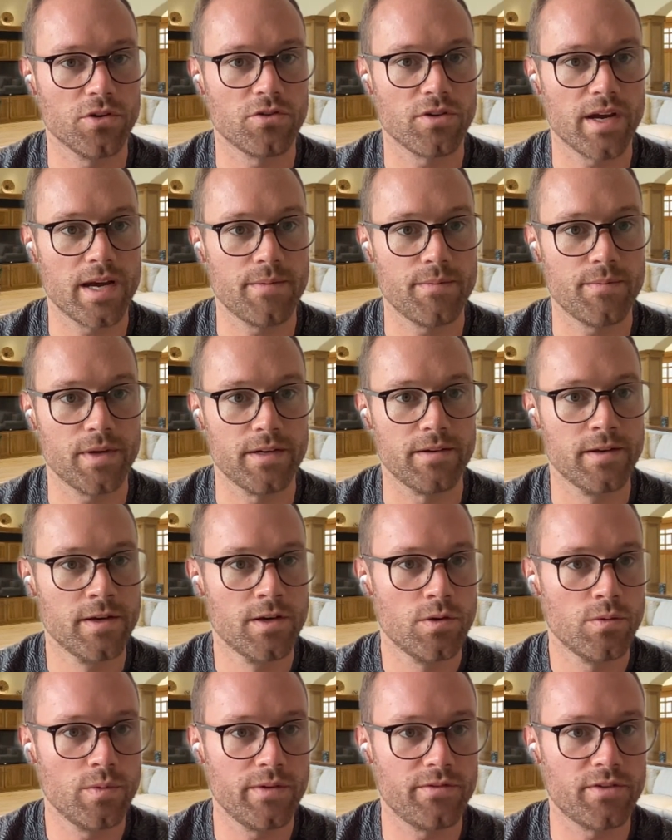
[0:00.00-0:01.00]
program,
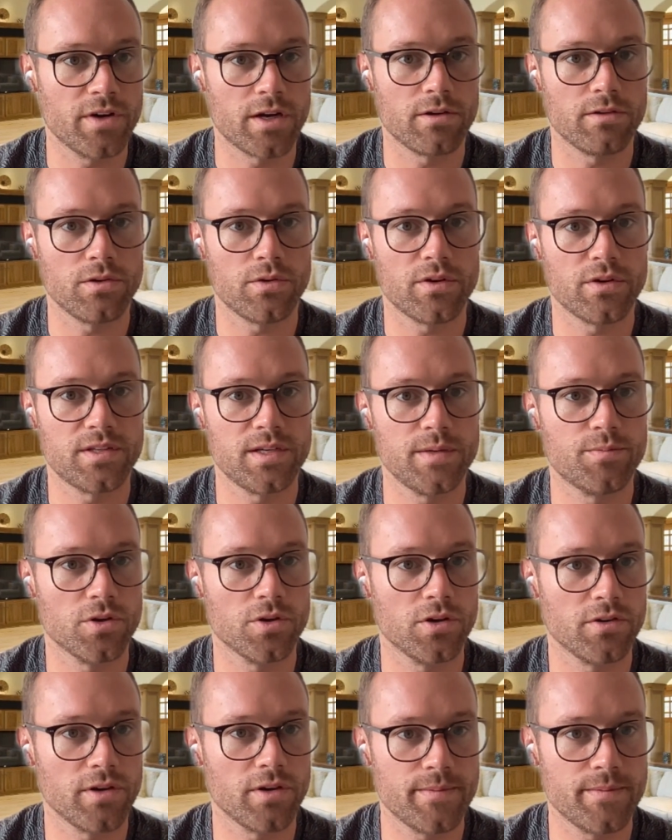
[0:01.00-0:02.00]
and we've got our
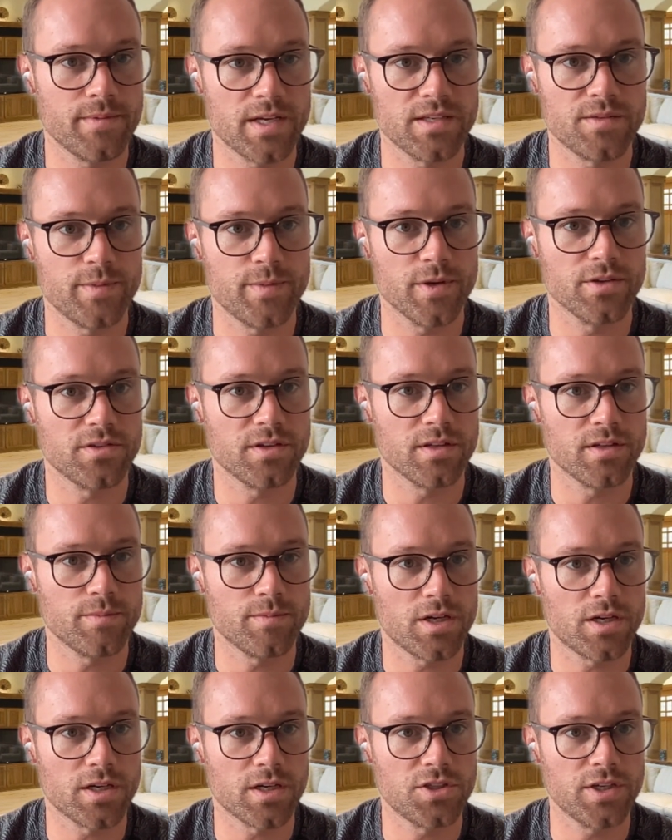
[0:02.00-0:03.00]
loyalty program that's
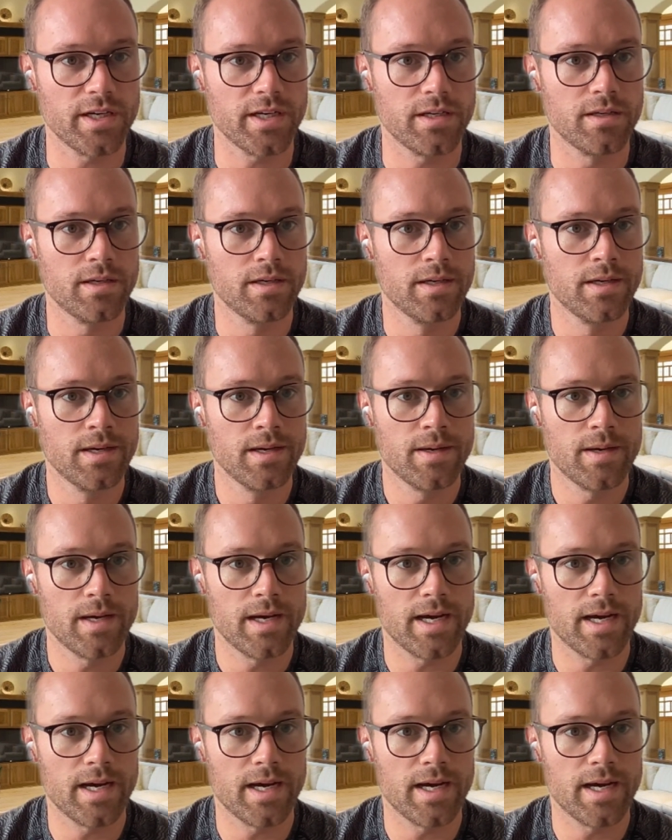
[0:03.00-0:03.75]
built on the blockchain,